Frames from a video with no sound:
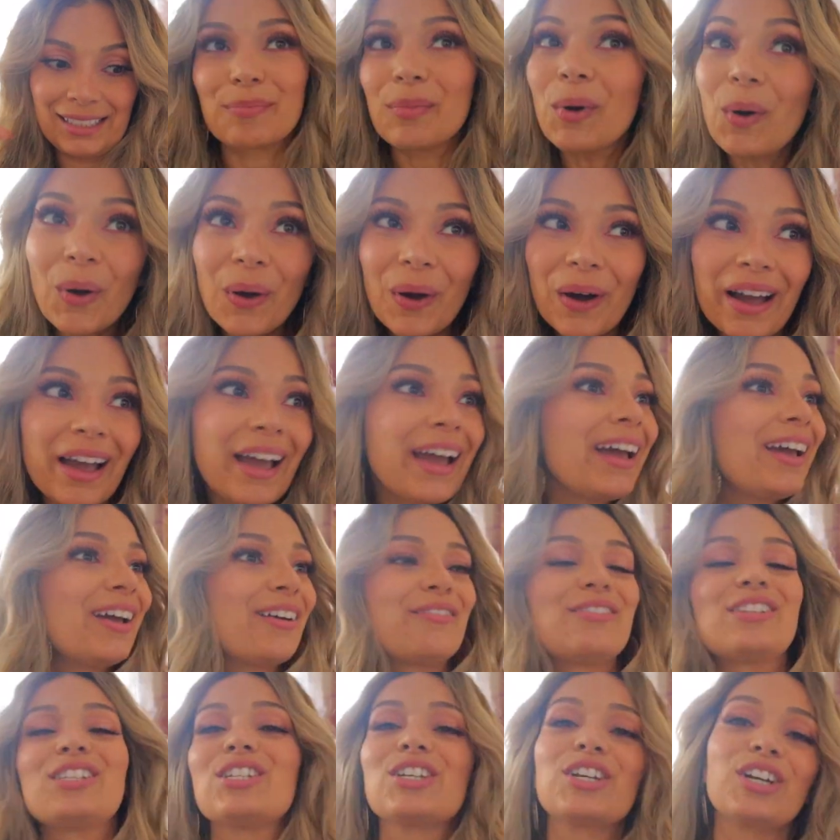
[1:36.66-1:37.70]
boy, if
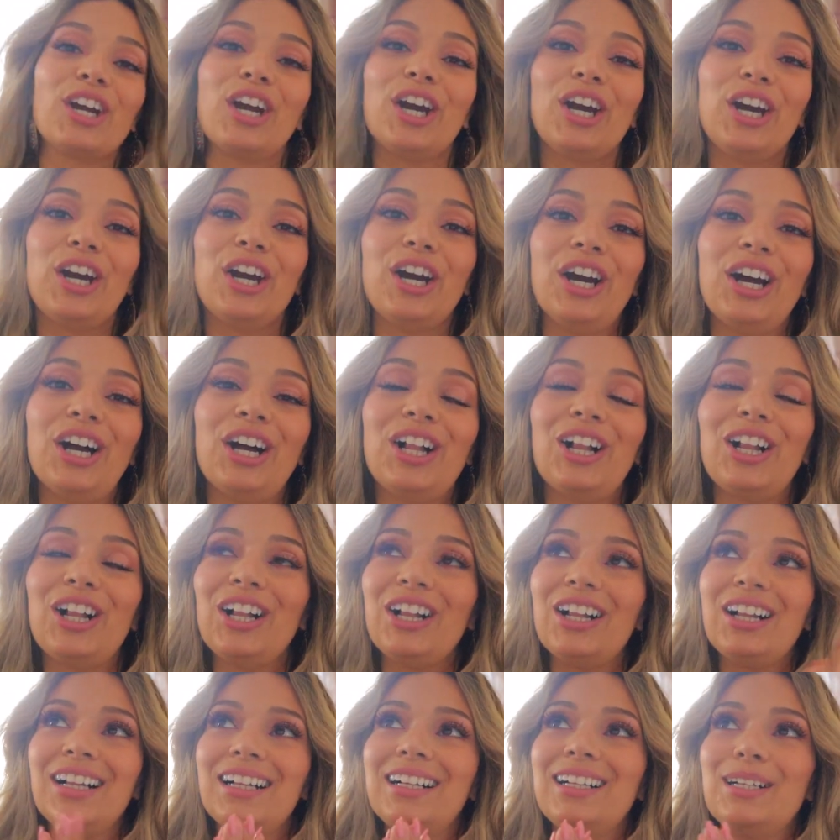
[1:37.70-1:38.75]
it's a
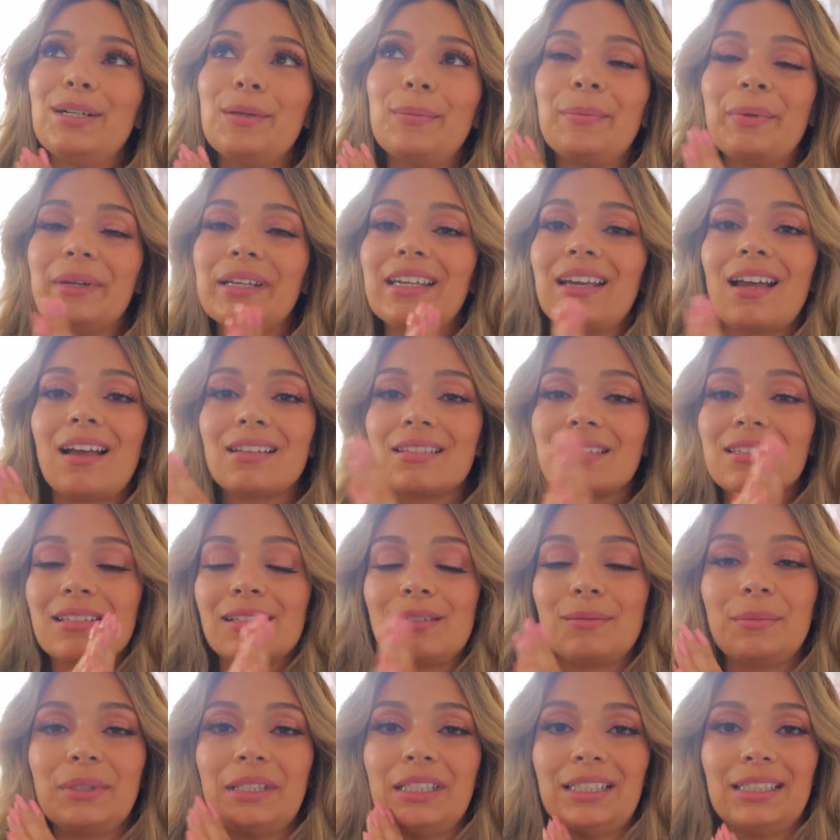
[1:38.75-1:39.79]
girl, but yeah, it's
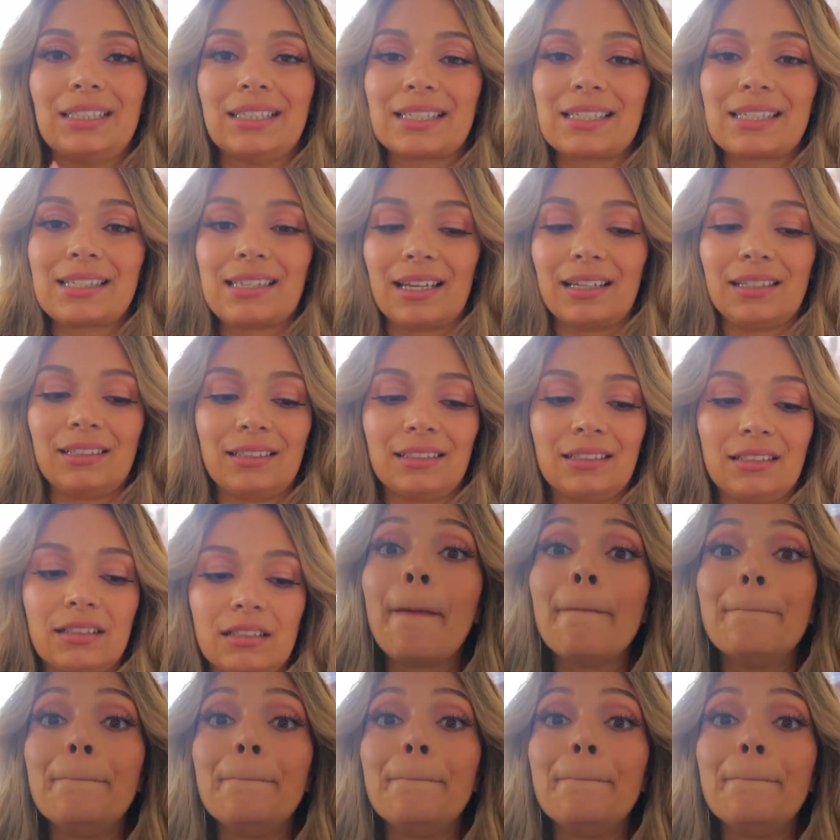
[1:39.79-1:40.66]
gonna be exciting.